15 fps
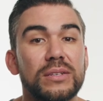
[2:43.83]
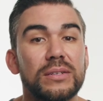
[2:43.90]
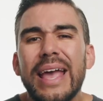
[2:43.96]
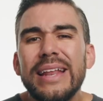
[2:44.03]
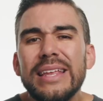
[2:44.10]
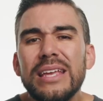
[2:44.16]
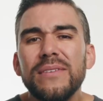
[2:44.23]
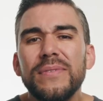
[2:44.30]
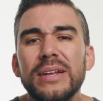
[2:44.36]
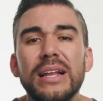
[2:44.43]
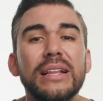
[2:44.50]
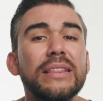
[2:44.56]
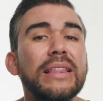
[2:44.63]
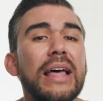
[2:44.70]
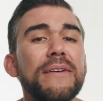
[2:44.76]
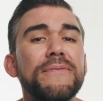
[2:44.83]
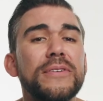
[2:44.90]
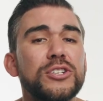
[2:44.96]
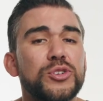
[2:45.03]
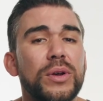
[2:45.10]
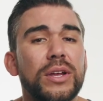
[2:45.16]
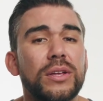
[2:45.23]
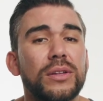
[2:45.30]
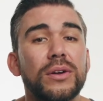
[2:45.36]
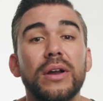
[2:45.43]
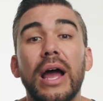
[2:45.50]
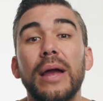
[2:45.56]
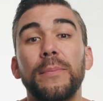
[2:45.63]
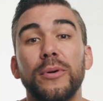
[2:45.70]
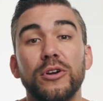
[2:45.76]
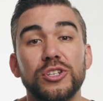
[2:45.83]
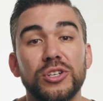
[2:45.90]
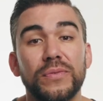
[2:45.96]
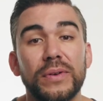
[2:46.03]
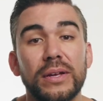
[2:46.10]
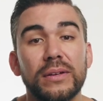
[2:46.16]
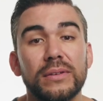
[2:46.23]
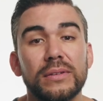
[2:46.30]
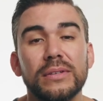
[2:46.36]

and even left ventricular hypertrophy,